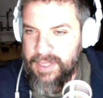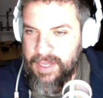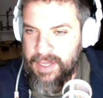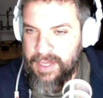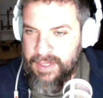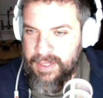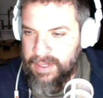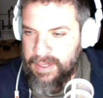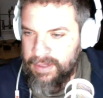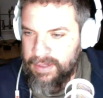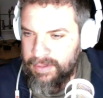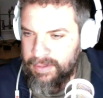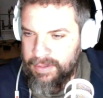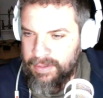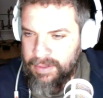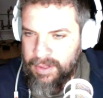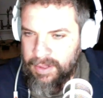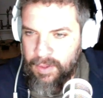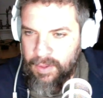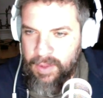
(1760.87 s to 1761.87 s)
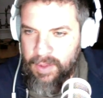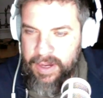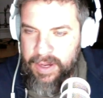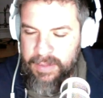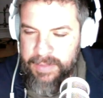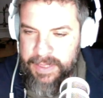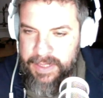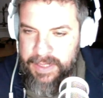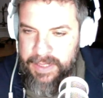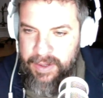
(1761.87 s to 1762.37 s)
like lighter
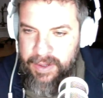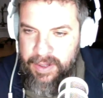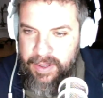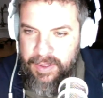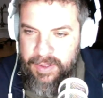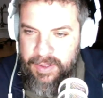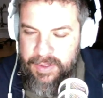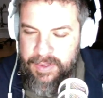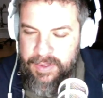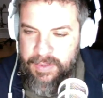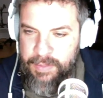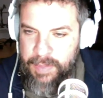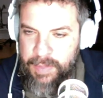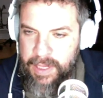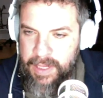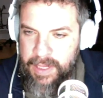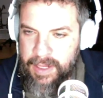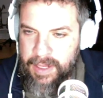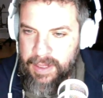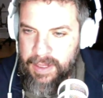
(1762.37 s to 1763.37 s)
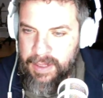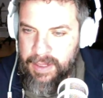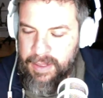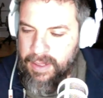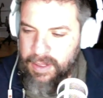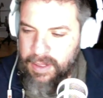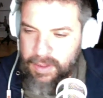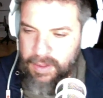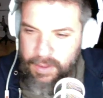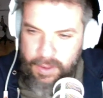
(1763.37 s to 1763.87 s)
materials, making
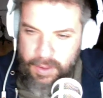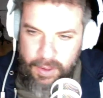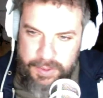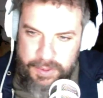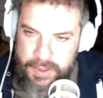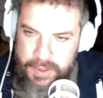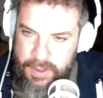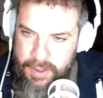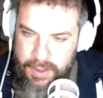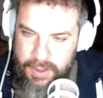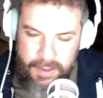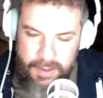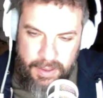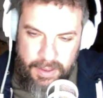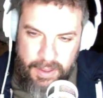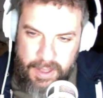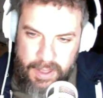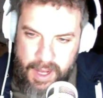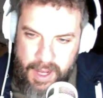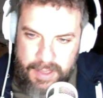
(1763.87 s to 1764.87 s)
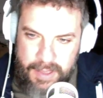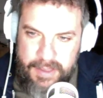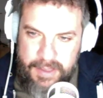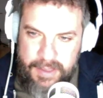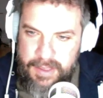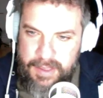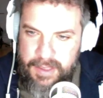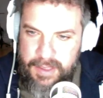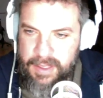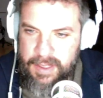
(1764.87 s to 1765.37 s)
closer cuts,
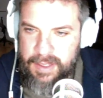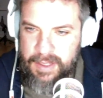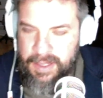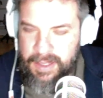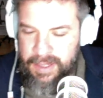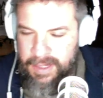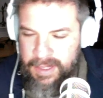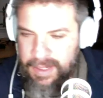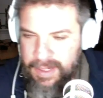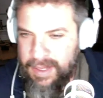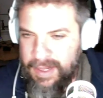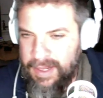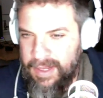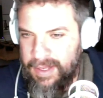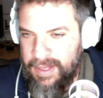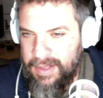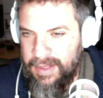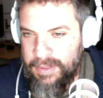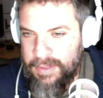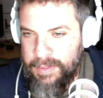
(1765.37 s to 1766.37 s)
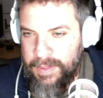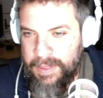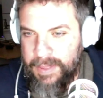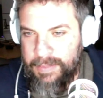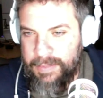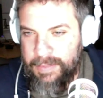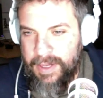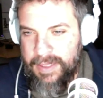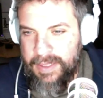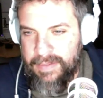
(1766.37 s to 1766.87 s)
and it's pretty
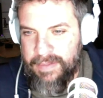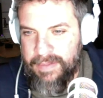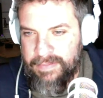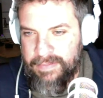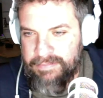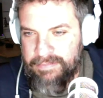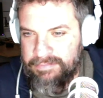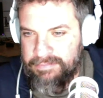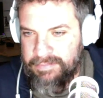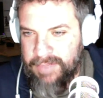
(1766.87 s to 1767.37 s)
impressive. Like